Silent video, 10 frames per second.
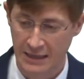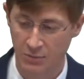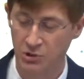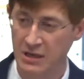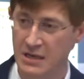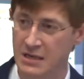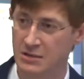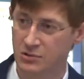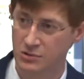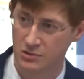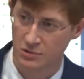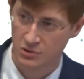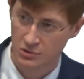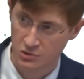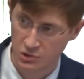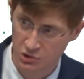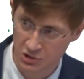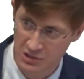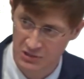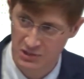And when he
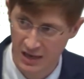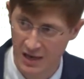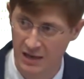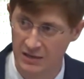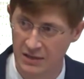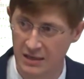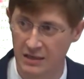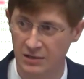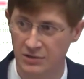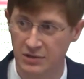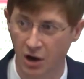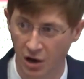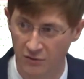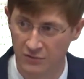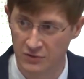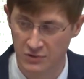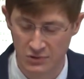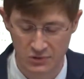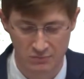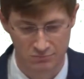stuck his head in the
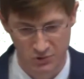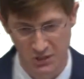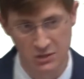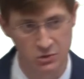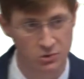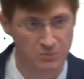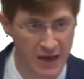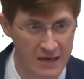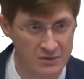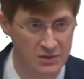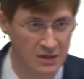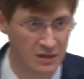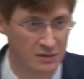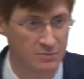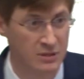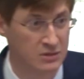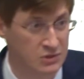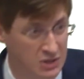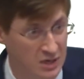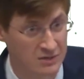office, Cecil's back to him, he
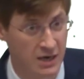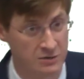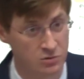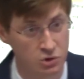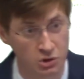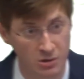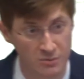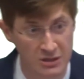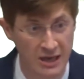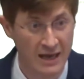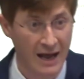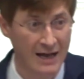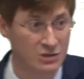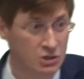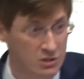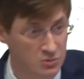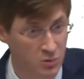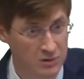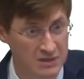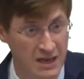said, Dr. Sherman, I just
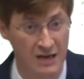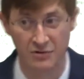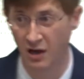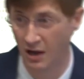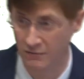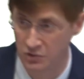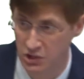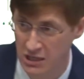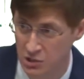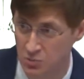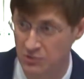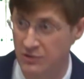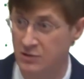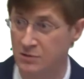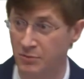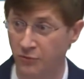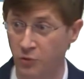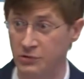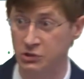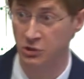wanted to have a conversation with you
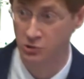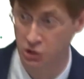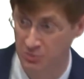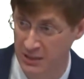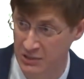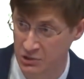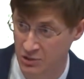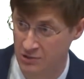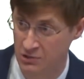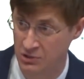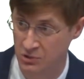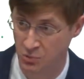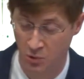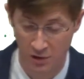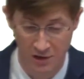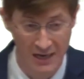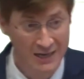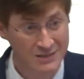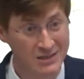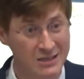before the search committee starts its work
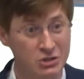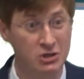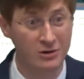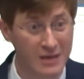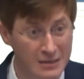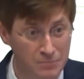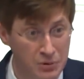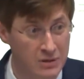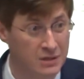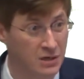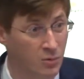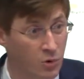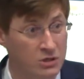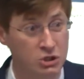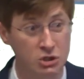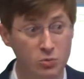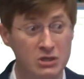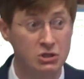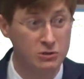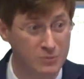to get your input on what
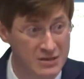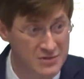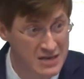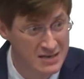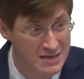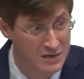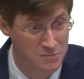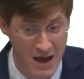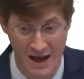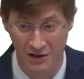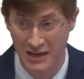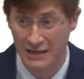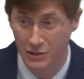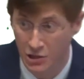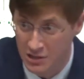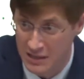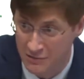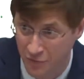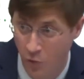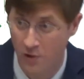we should be thinking about and looking
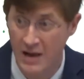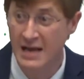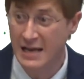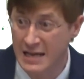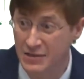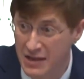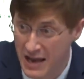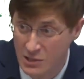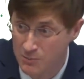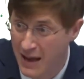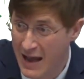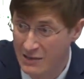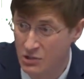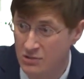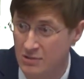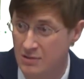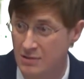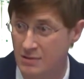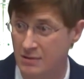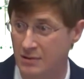for in the next pastor.